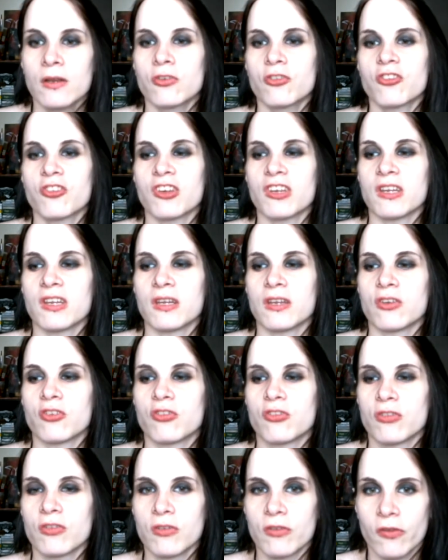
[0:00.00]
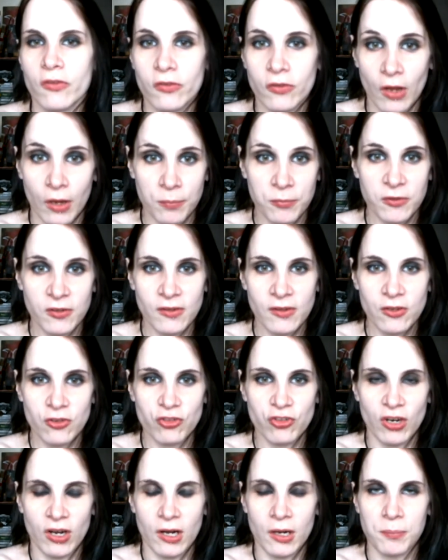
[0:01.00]
She stops at the
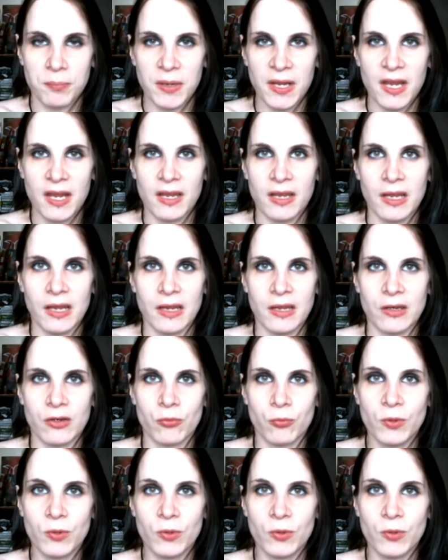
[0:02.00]
shop and